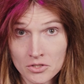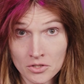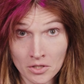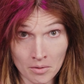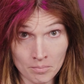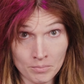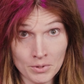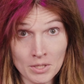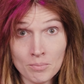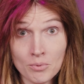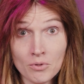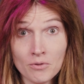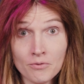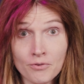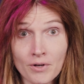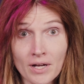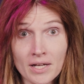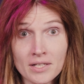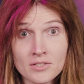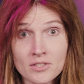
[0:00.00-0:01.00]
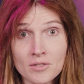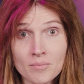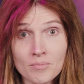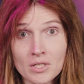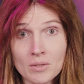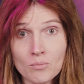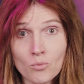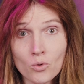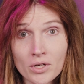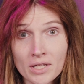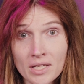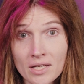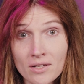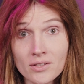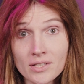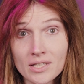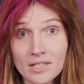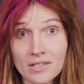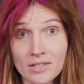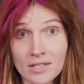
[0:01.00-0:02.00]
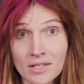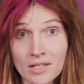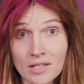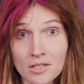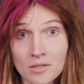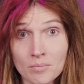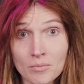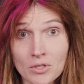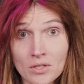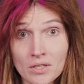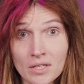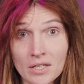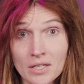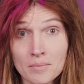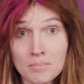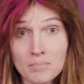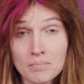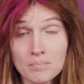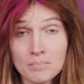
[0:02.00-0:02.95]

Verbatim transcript: Some people find something more healing in the kink community.